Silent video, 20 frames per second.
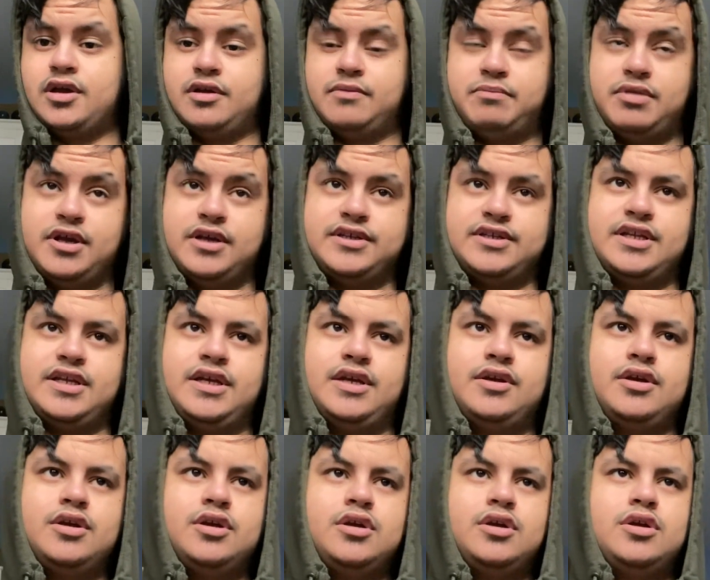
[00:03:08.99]
personally.
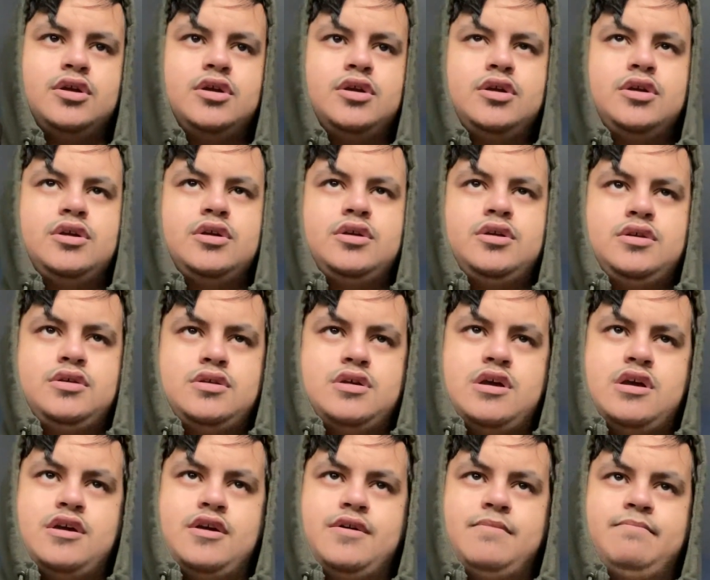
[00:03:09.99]

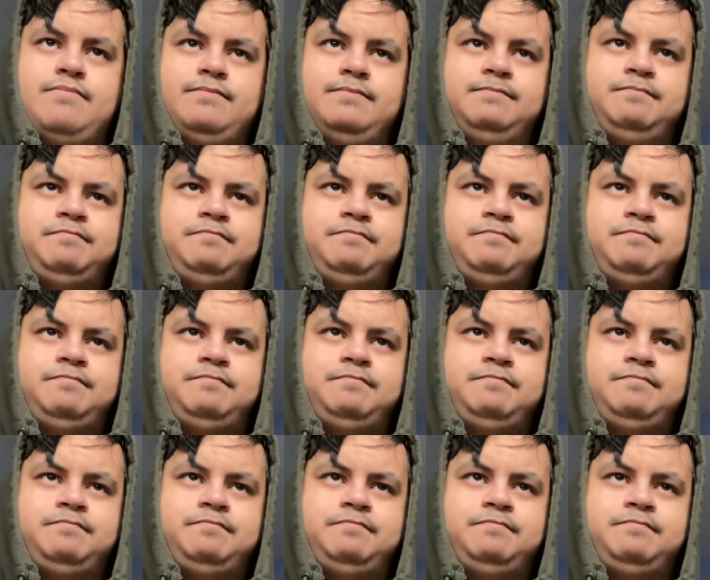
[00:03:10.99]
And